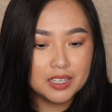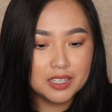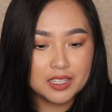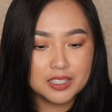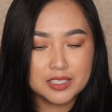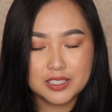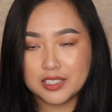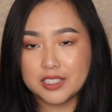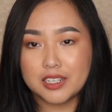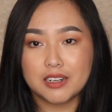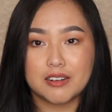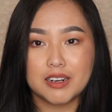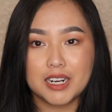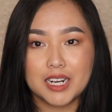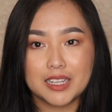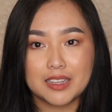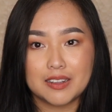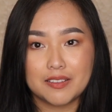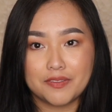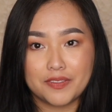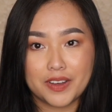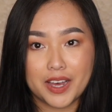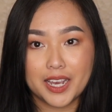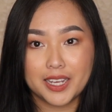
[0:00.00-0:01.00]
considering
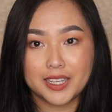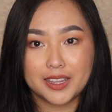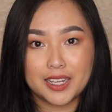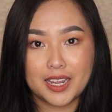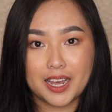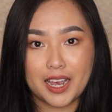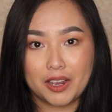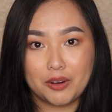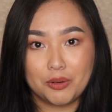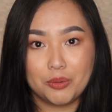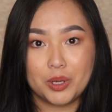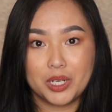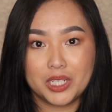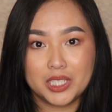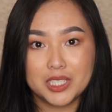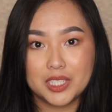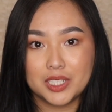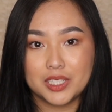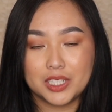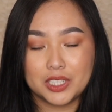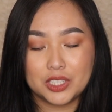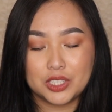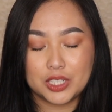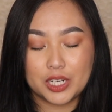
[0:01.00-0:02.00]
the fact that I went
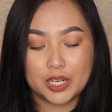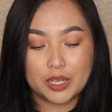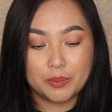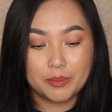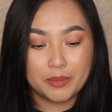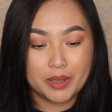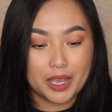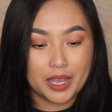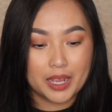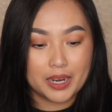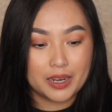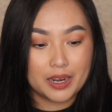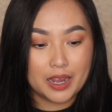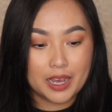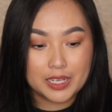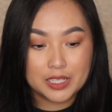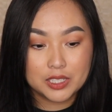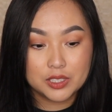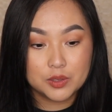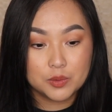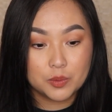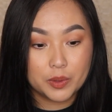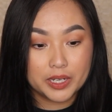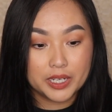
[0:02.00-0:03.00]
to the gym and I
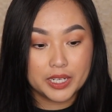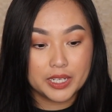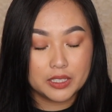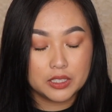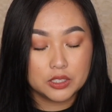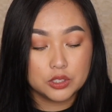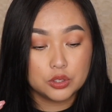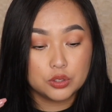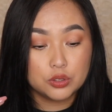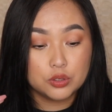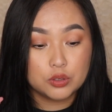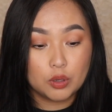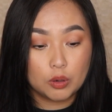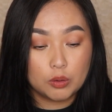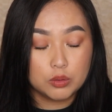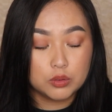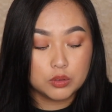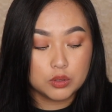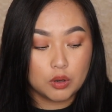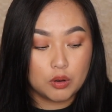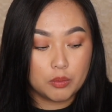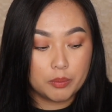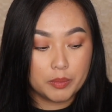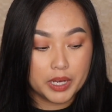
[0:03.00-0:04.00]
sweated so
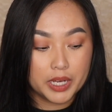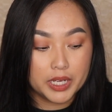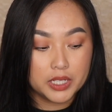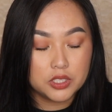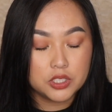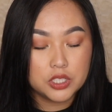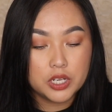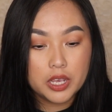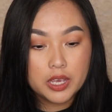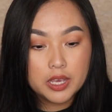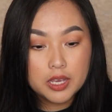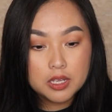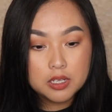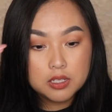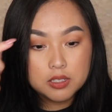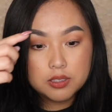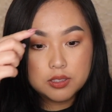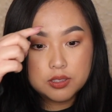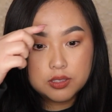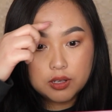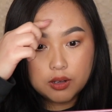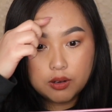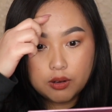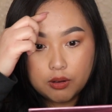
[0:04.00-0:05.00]
so much.
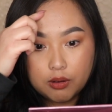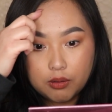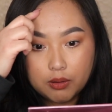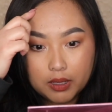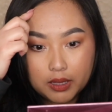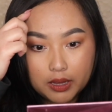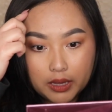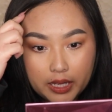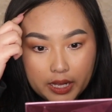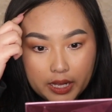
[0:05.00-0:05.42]
So